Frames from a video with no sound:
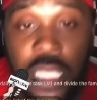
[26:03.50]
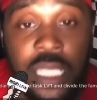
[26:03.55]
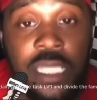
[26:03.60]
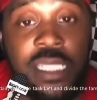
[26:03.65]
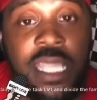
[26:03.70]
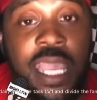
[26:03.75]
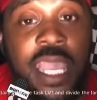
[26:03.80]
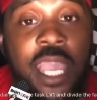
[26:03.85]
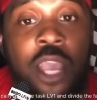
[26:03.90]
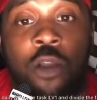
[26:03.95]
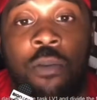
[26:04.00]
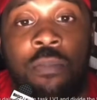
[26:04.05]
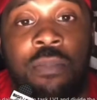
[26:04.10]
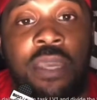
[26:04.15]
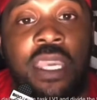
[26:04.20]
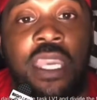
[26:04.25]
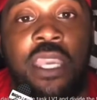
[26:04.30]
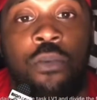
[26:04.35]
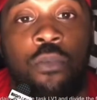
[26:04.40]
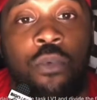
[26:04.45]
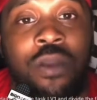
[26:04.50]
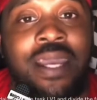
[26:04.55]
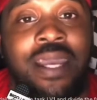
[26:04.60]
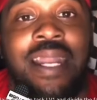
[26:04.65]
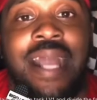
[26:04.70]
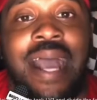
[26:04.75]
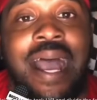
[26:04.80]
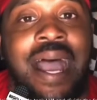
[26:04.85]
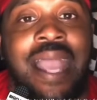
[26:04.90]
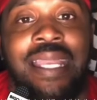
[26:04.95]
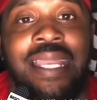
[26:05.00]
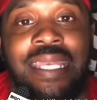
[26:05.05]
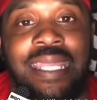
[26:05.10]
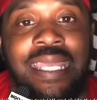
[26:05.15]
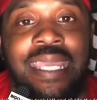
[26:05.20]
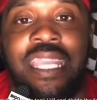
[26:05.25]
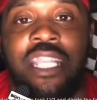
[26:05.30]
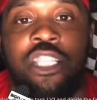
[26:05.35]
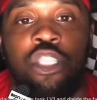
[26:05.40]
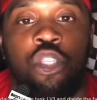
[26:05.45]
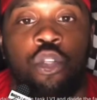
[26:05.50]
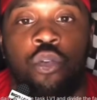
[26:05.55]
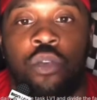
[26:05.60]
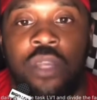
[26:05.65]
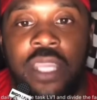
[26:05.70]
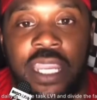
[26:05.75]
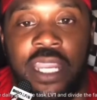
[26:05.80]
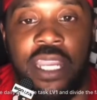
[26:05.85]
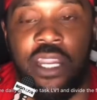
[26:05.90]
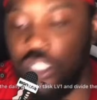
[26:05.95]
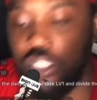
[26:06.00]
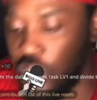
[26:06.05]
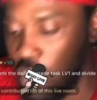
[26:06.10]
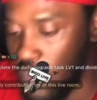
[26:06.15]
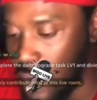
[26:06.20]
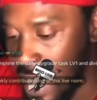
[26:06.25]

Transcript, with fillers: Tell me what I need to hear so